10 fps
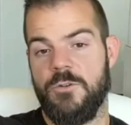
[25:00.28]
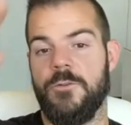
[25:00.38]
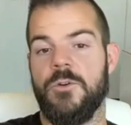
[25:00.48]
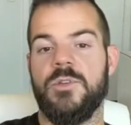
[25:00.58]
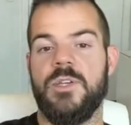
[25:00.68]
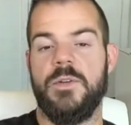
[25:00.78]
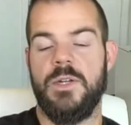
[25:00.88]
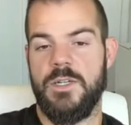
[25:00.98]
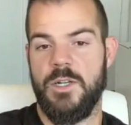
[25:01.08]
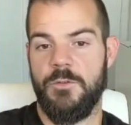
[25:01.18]
mm-hmm. is their first seven
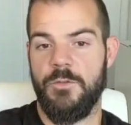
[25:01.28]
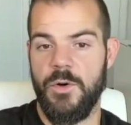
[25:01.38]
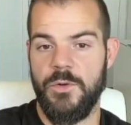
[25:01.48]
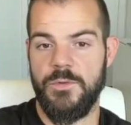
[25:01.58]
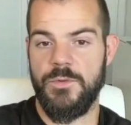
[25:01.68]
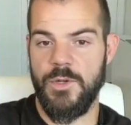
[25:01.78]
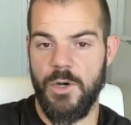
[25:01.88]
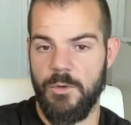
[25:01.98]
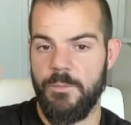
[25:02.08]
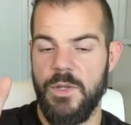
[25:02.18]
days on the phone.
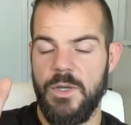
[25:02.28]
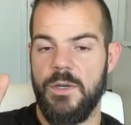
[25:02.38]
So